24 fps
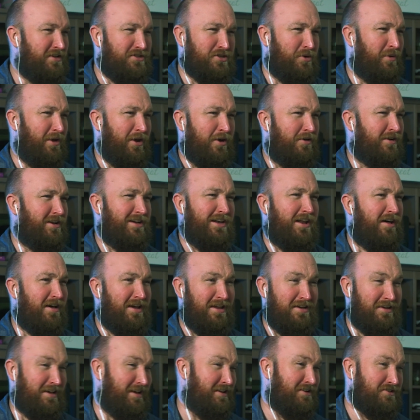Doing it on a
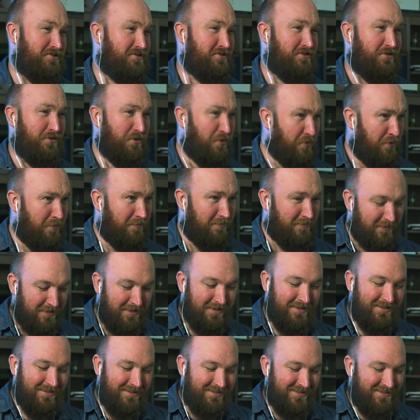line in a storm.
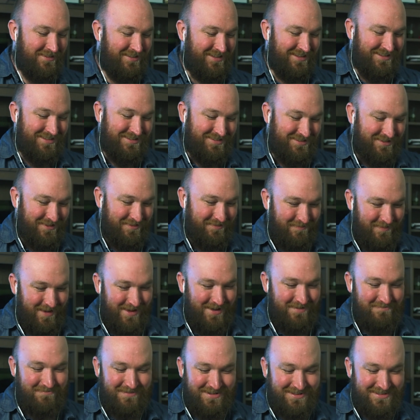Doesn't
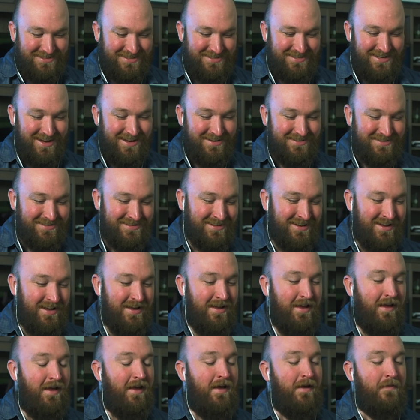make much sense.
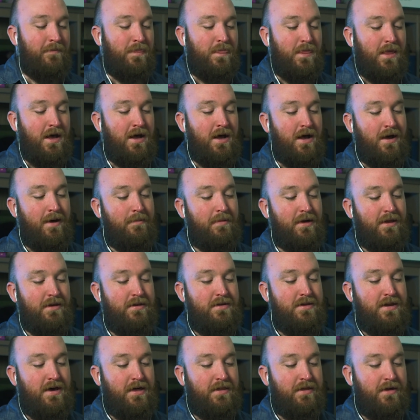
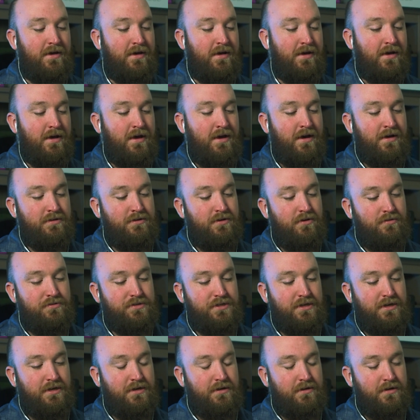Another
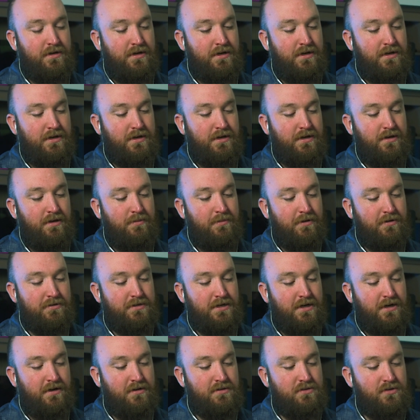user
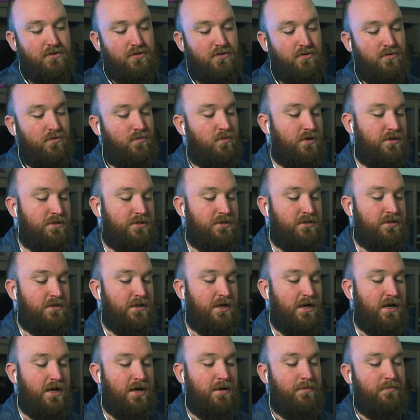emailed article was
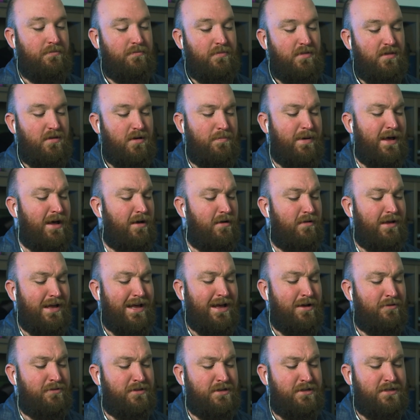about
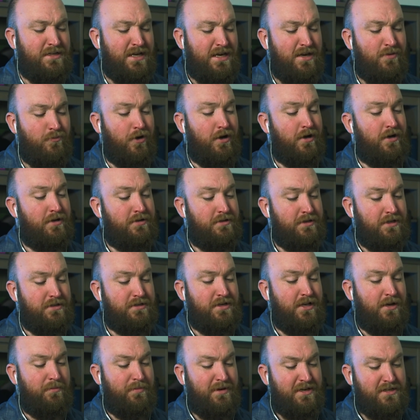how the D word is
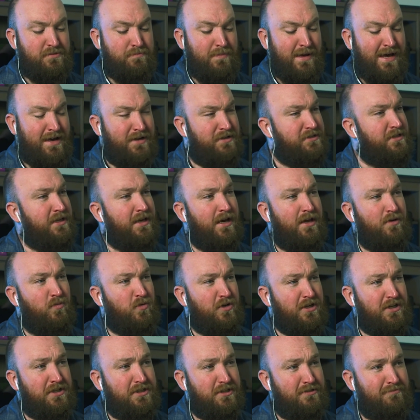going to be as bad as the N
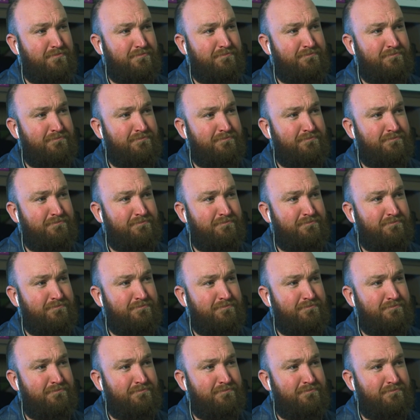word.